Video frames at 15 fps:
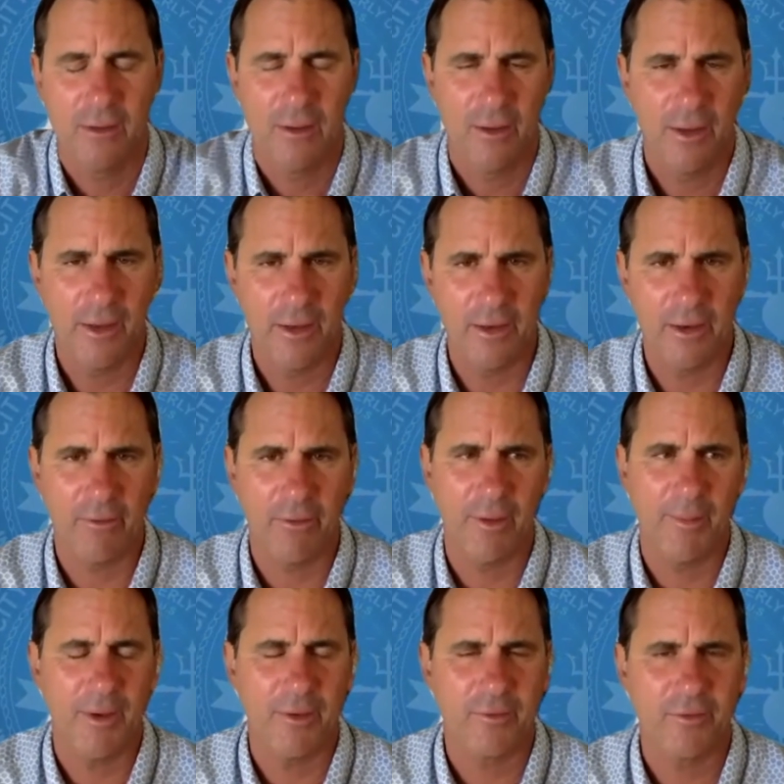in an area
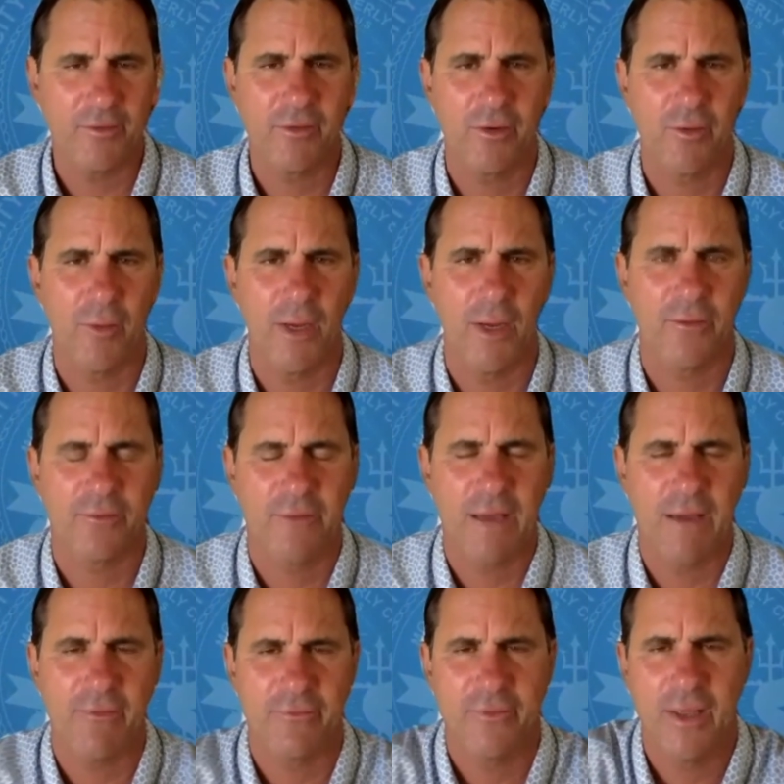about 600 miles
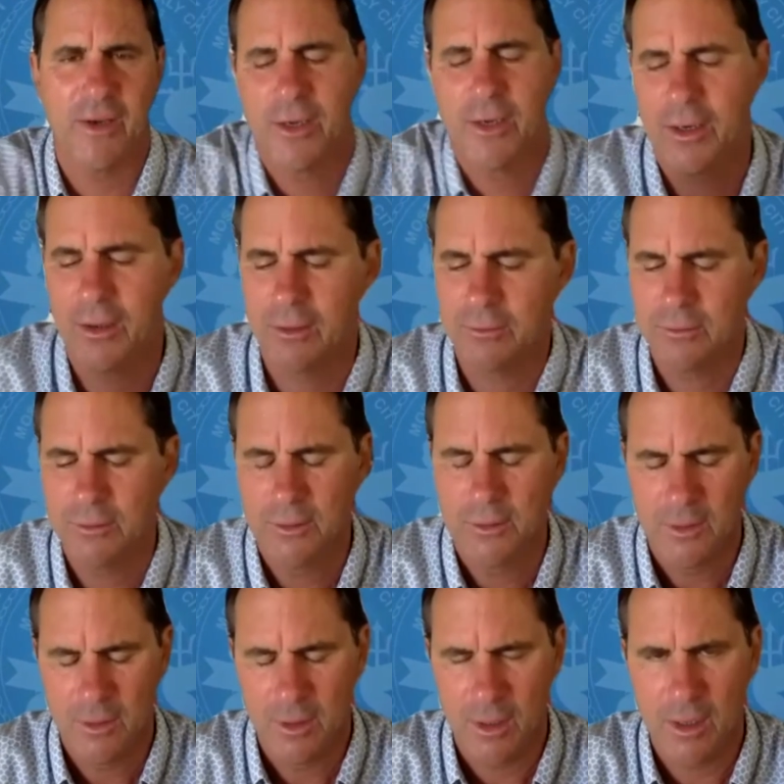south of San Diego
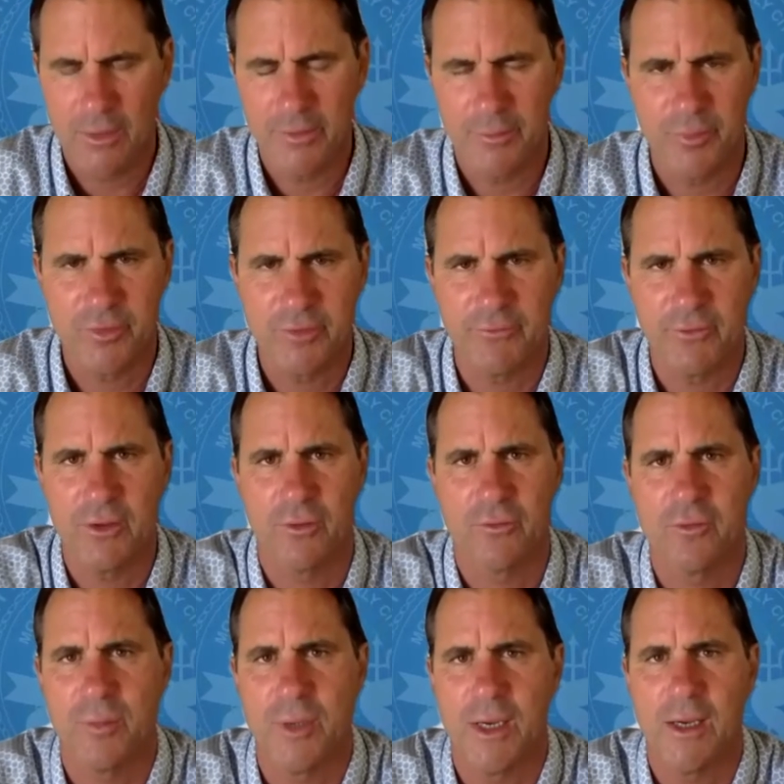on the Pacific
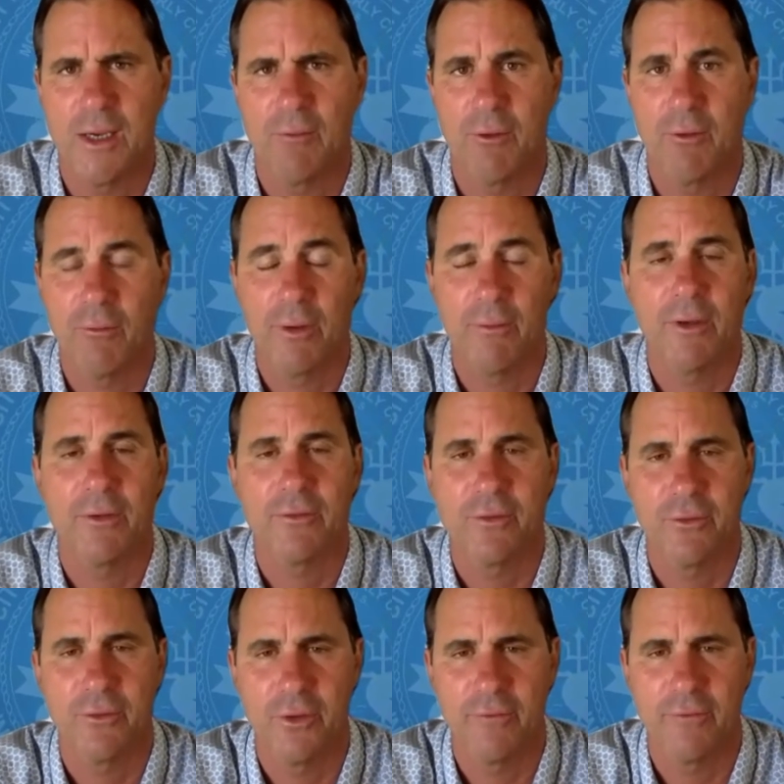coast of Baja, where gray whales go
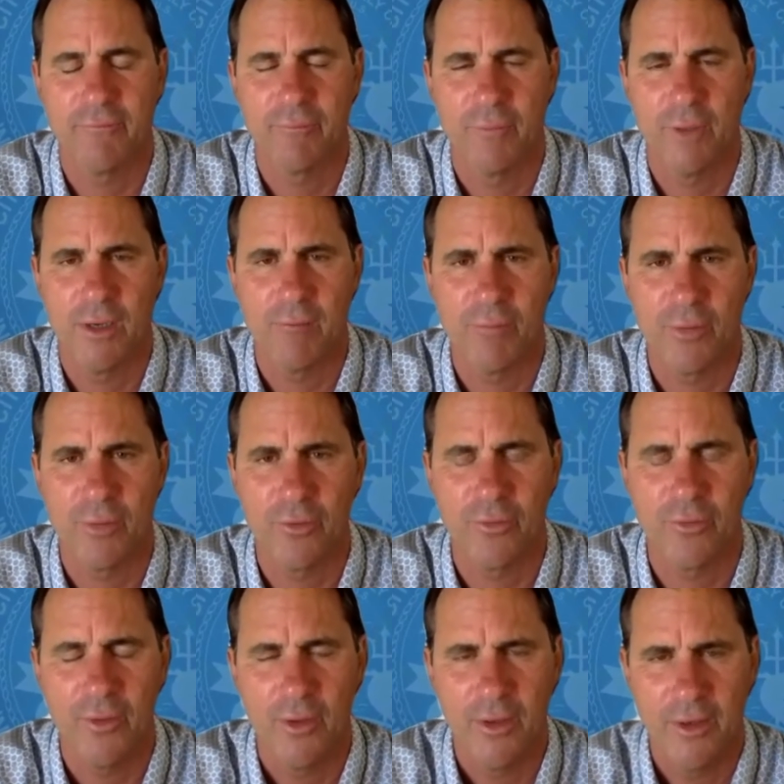to give birth.
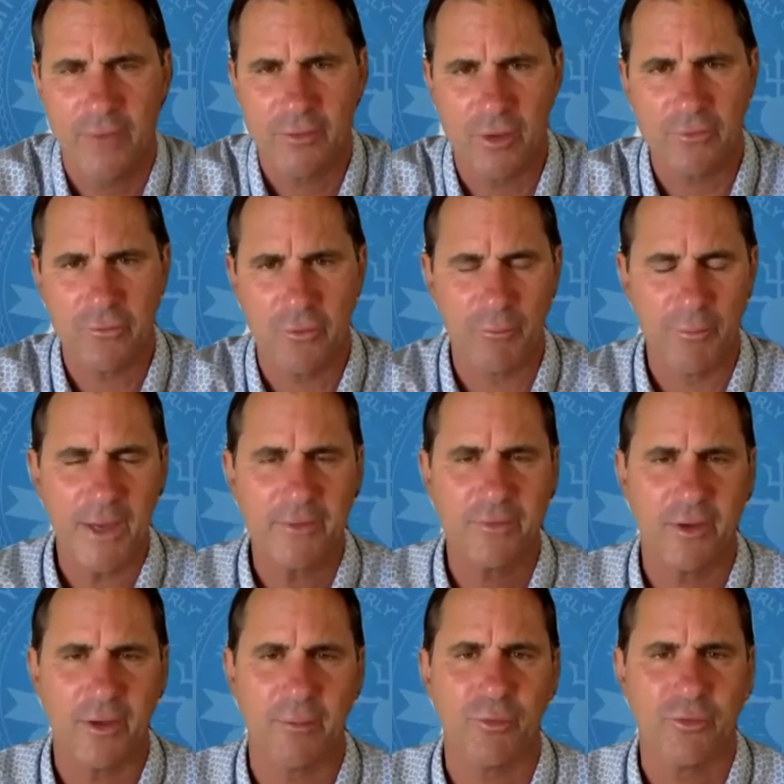It's also a
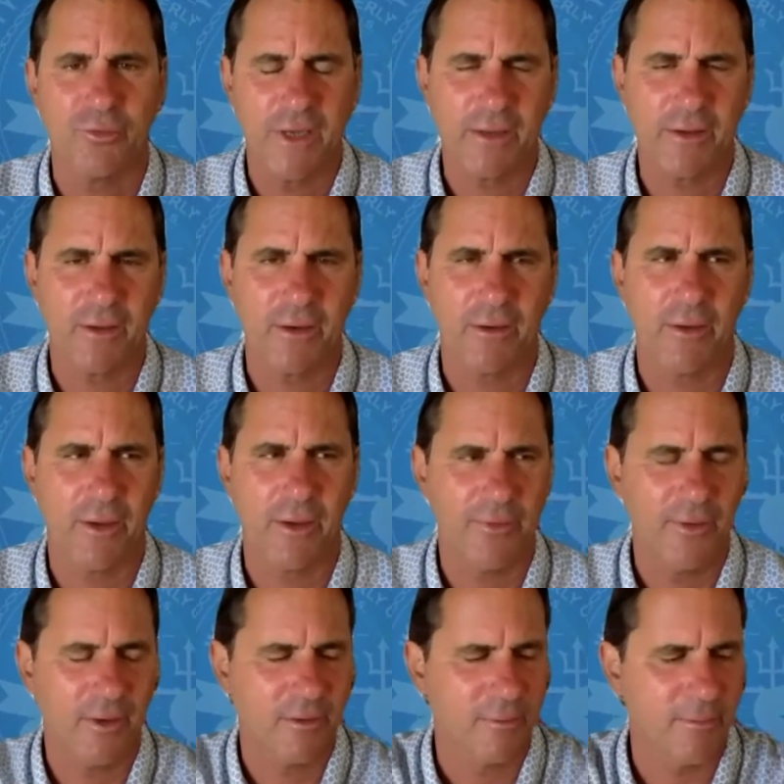Mexican protected area. I
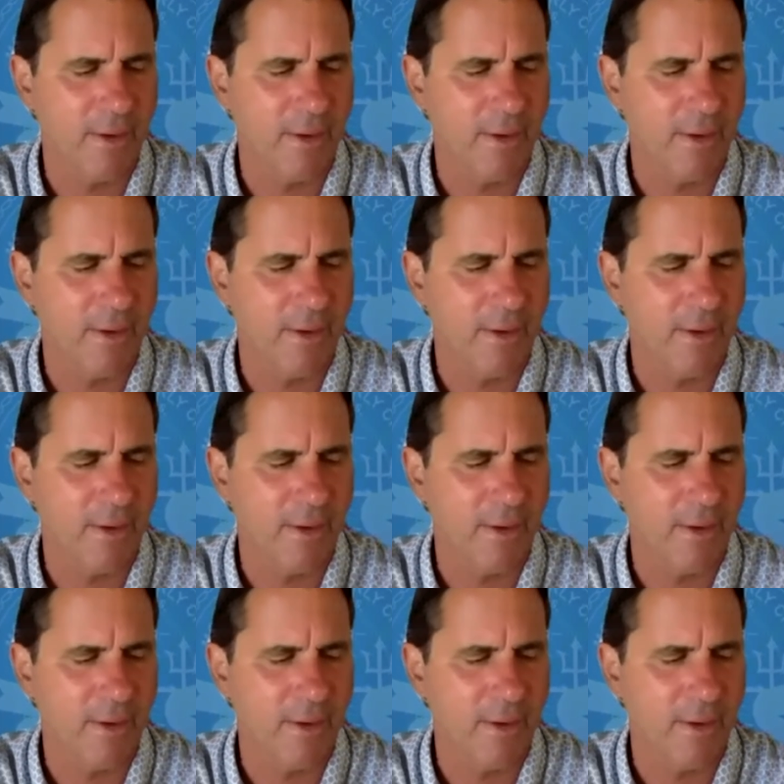think it's about